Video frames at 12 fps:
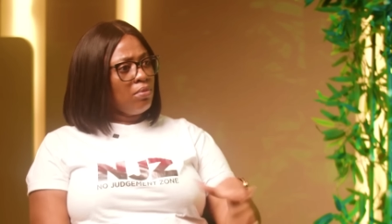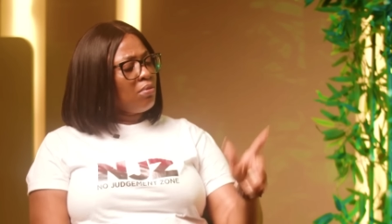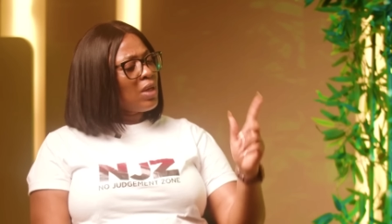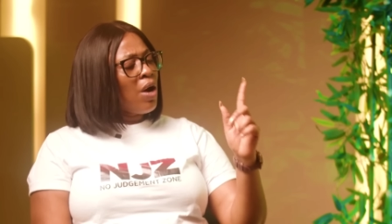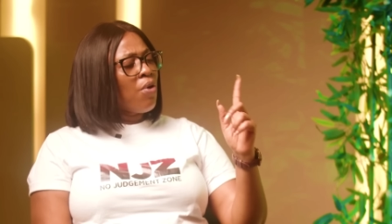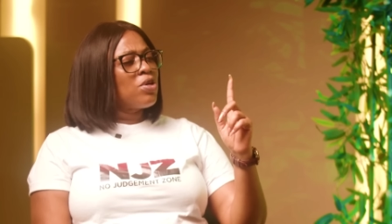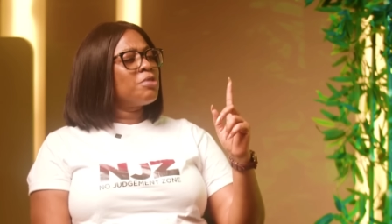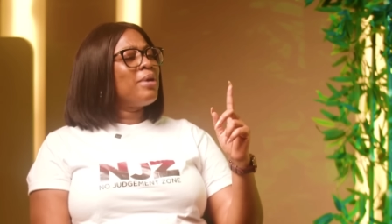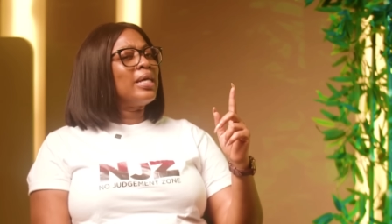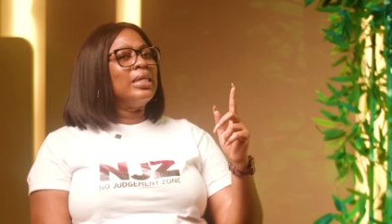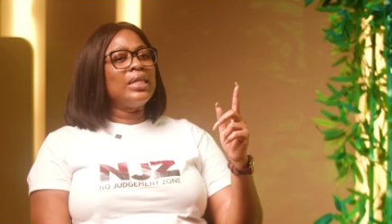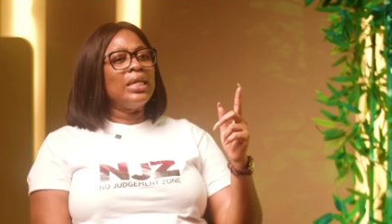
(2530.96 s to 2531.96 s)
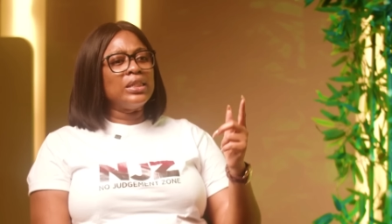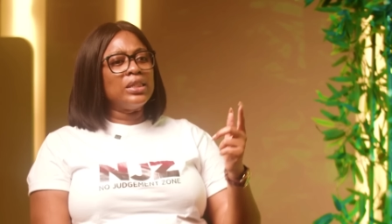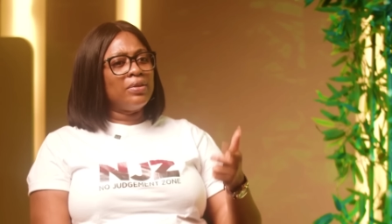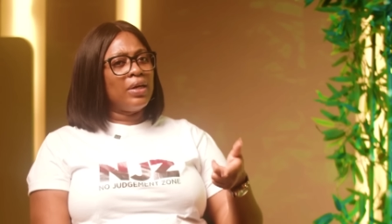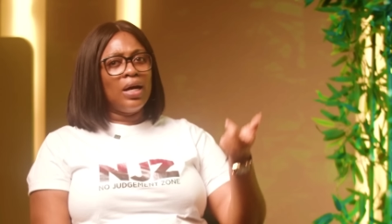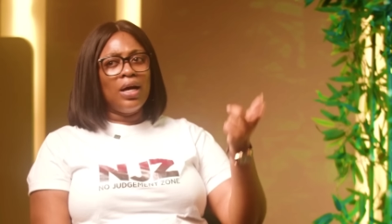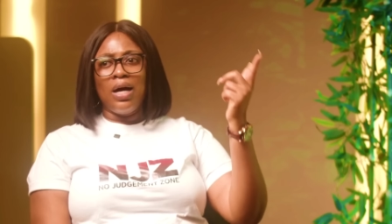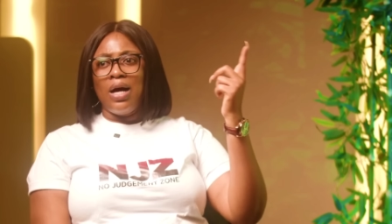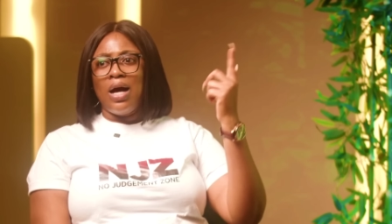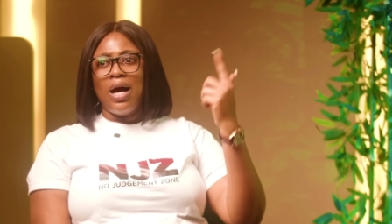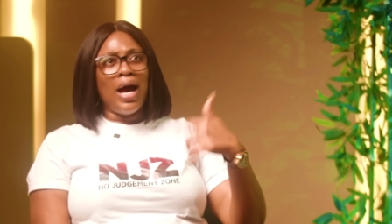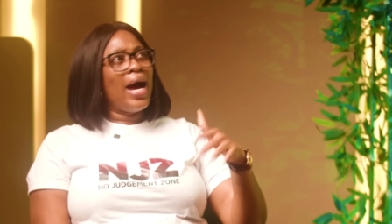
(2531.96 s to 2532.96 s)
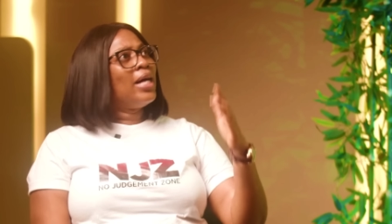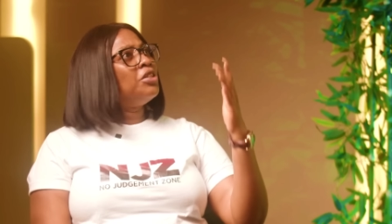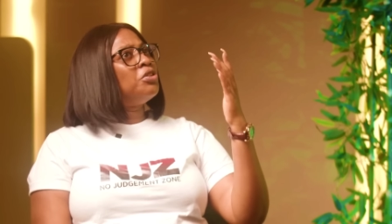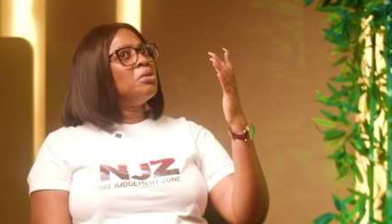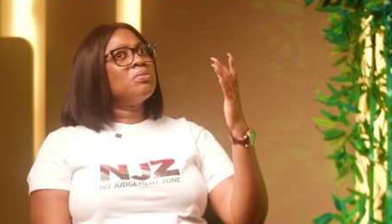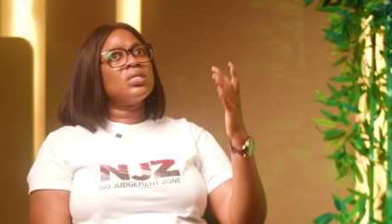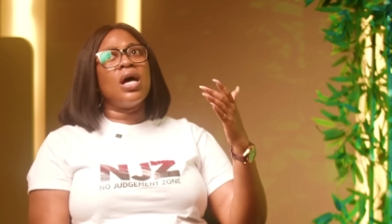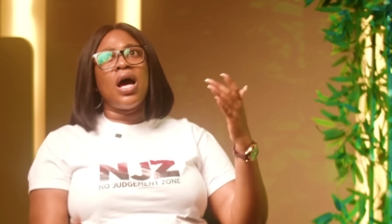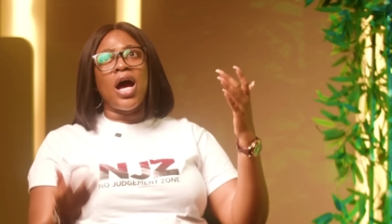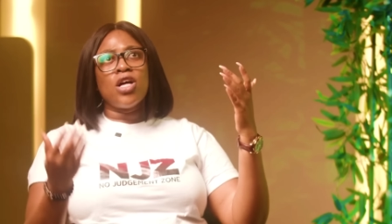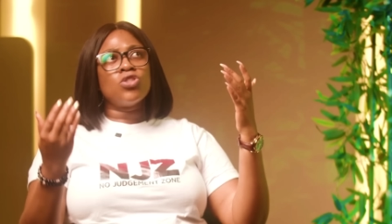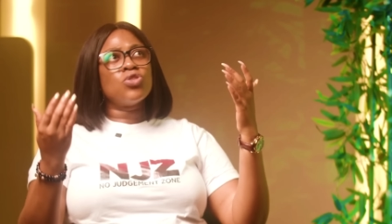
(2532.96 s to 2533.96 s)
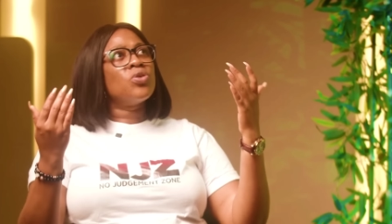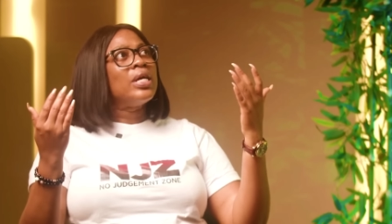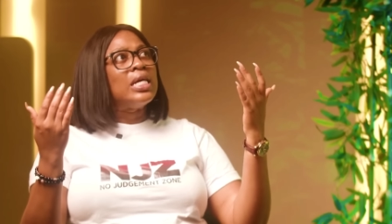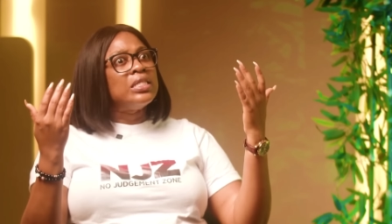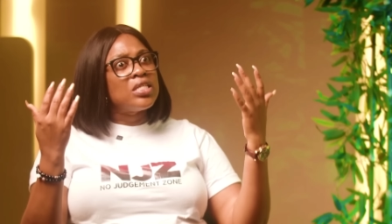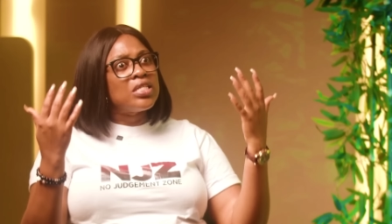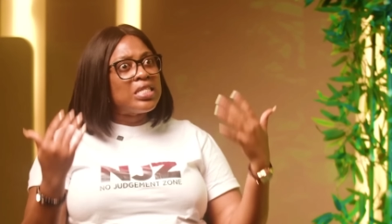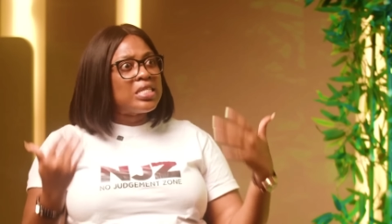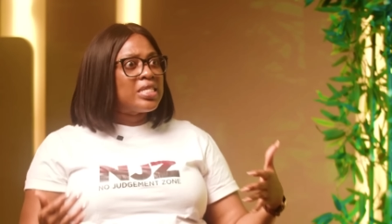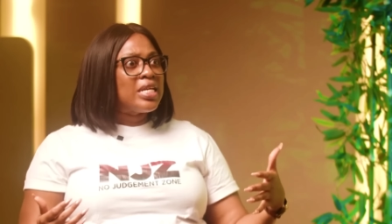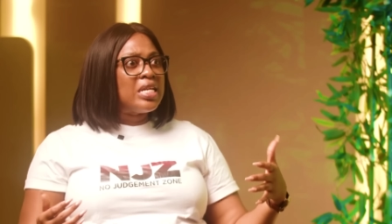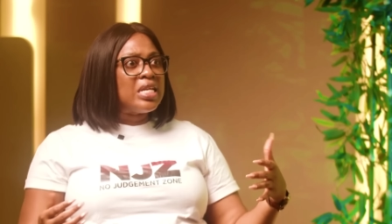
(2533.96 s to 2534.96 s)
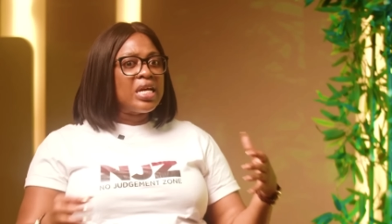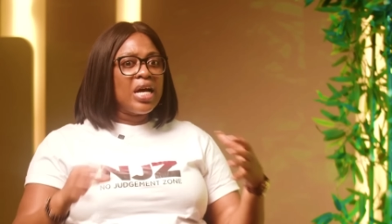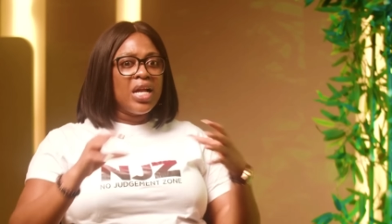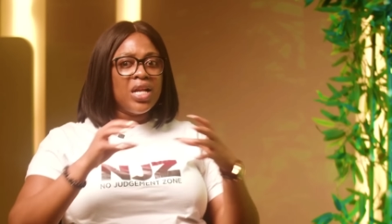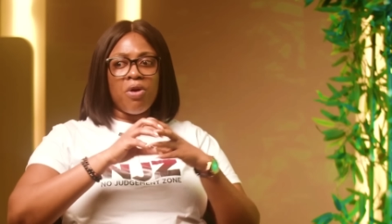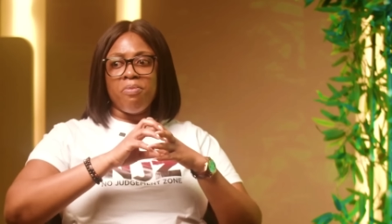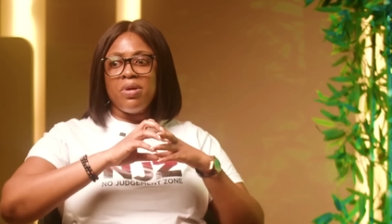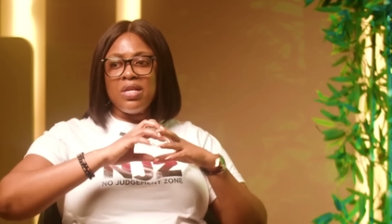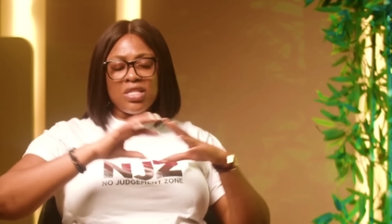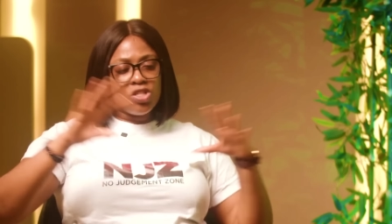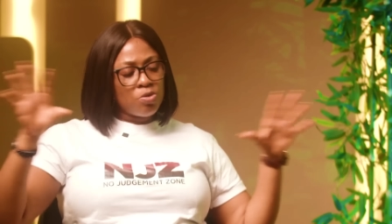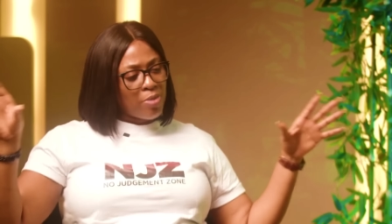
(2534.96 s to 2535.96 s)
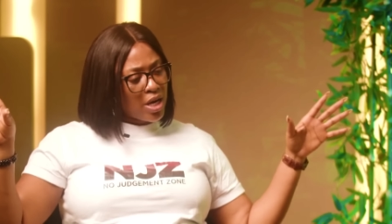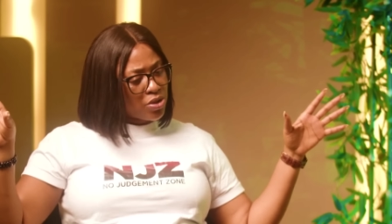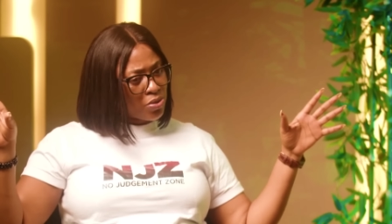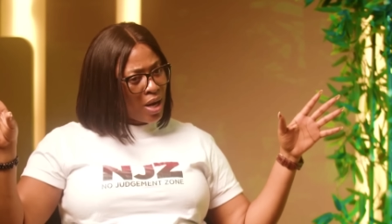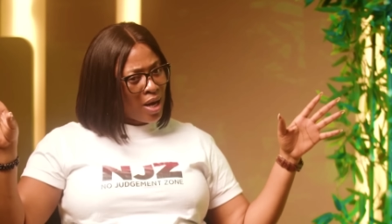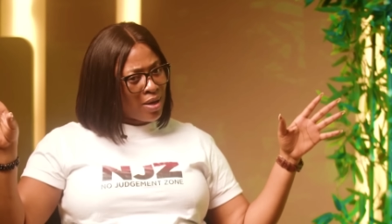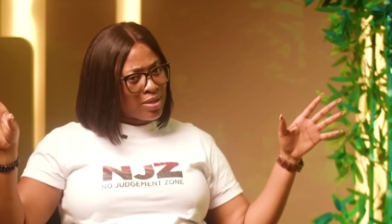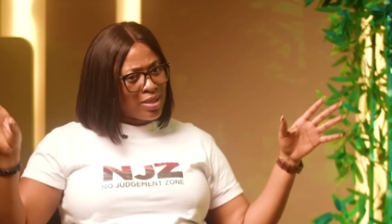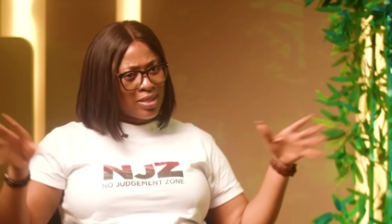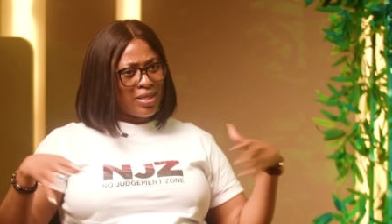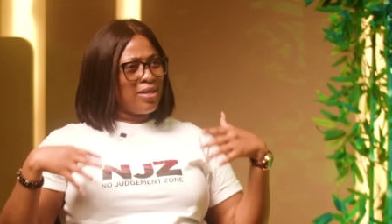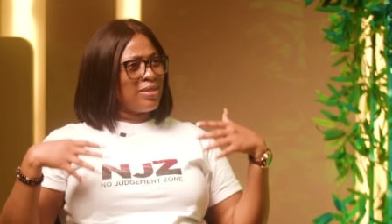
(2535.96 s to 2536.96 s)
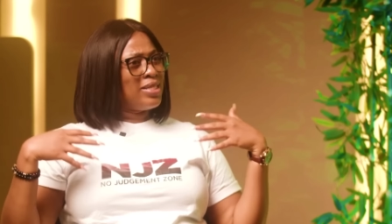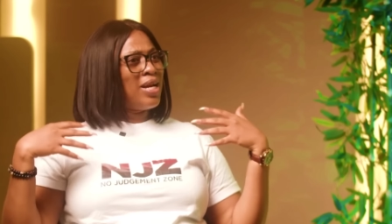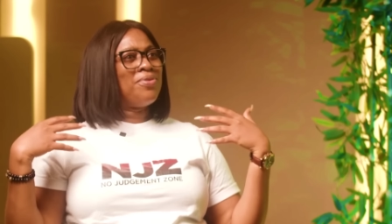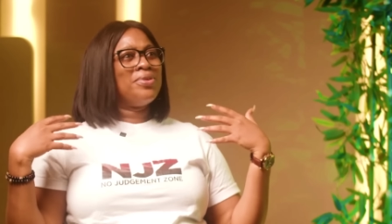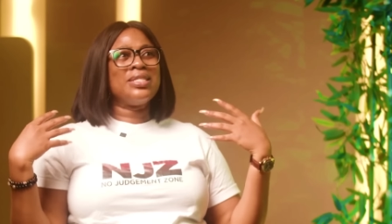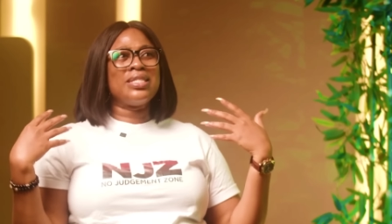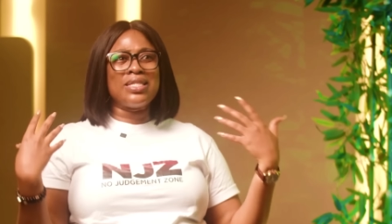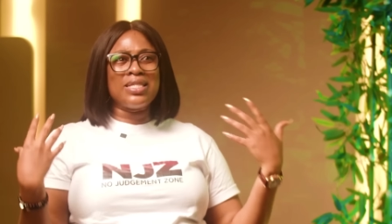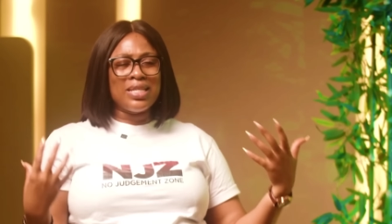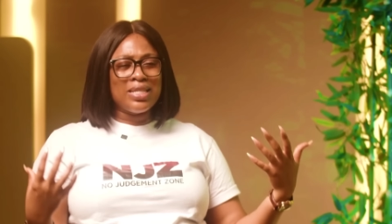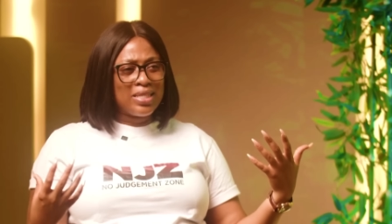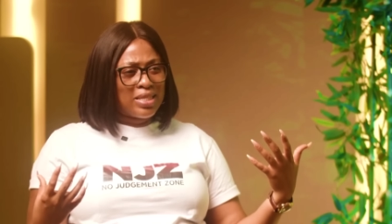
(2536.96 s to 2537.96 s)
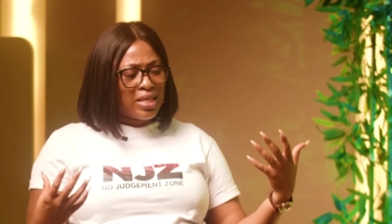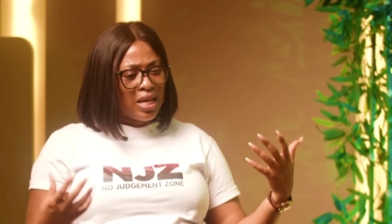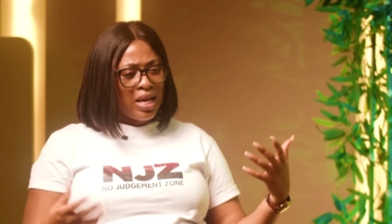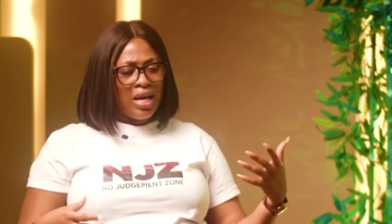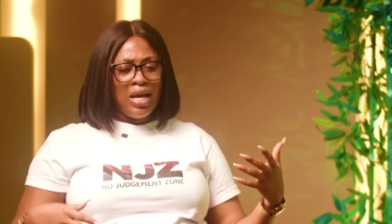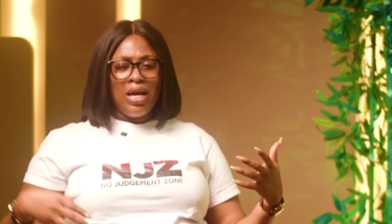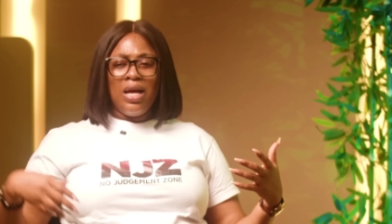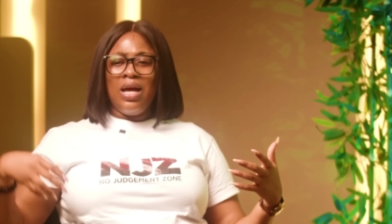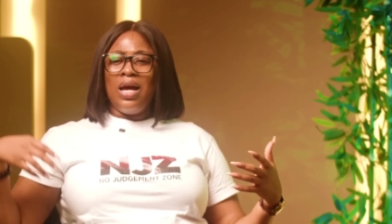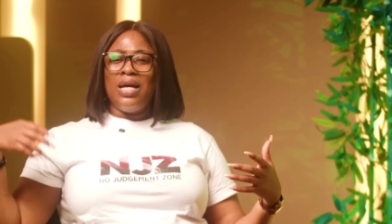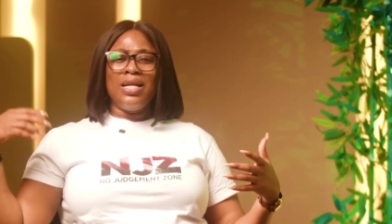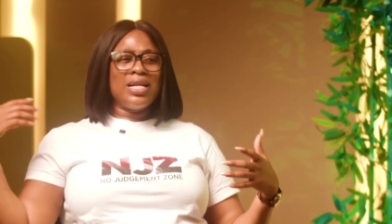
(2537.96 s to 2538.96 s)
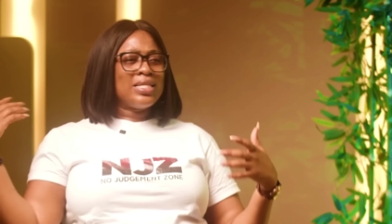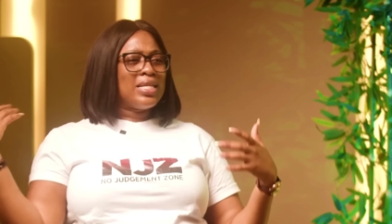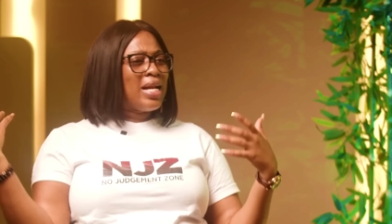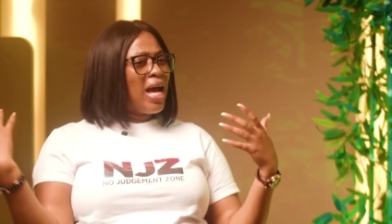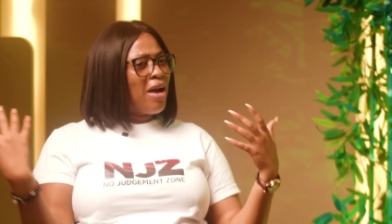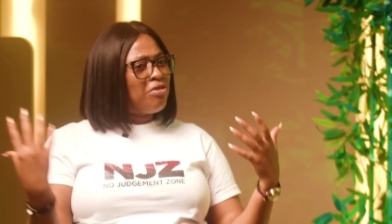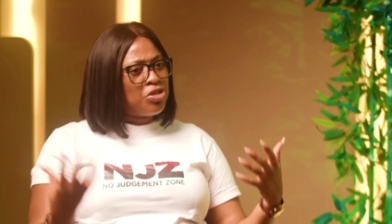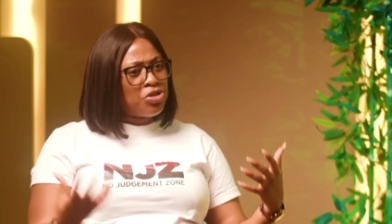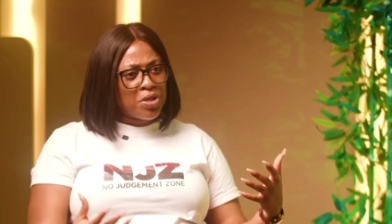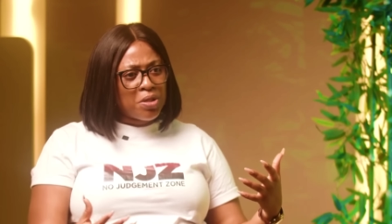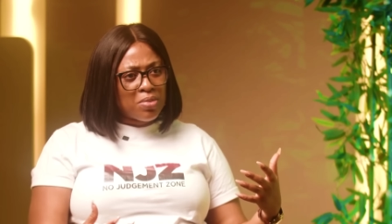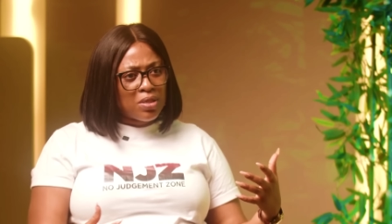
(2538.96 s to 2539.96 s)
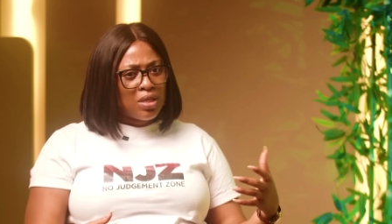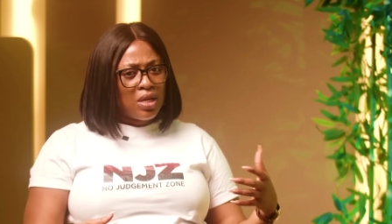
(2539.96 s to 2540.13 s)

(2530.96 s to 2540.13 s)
I was back in Nigeria. I had dreams. I saw angels descending and they were being dispatched to houses. I was like, what is this? And then I started having dreams.